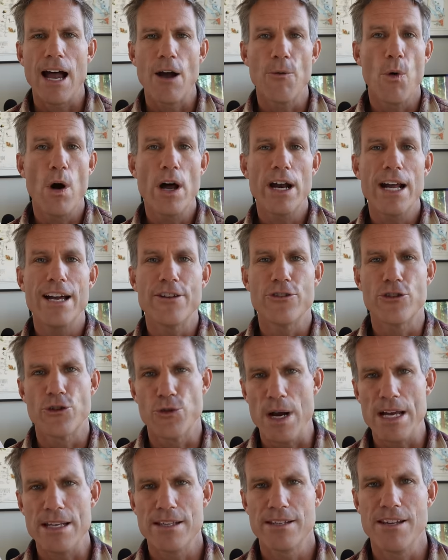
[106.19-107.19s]
I want to
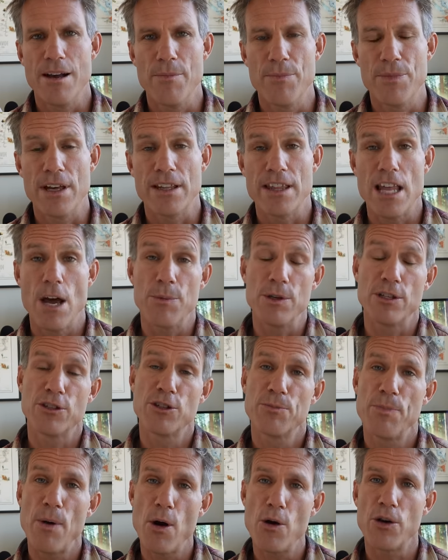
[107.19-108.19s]
address something that we
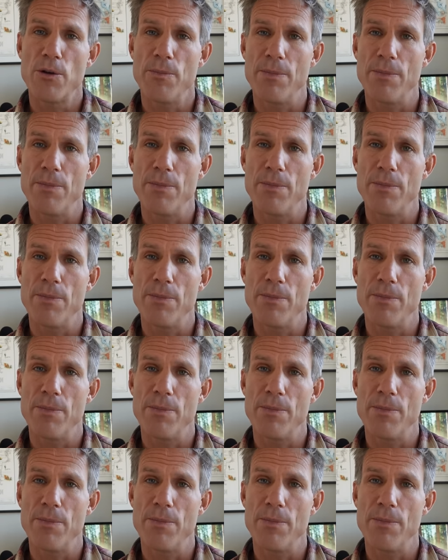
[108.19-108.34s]
spoke